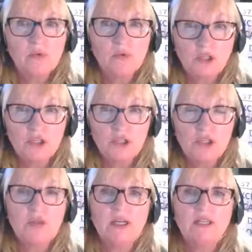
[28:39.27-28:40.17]
Rod
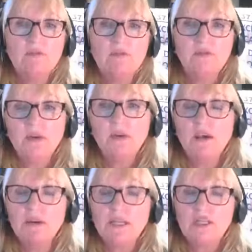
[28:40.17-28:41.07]
Stewart, before
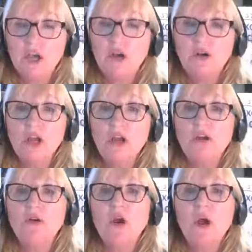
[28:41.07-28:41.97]
going
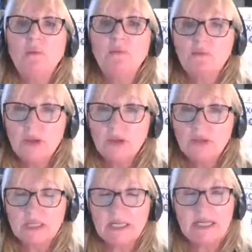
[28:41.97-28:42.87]
solo,
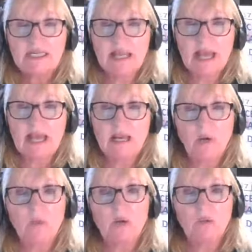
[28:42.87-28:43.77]
mostly sang
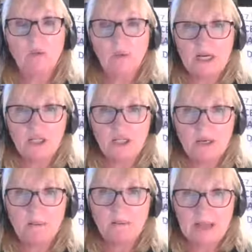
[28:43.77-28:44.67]
with which
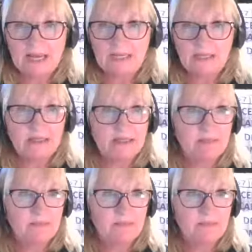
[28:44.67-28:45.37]
band?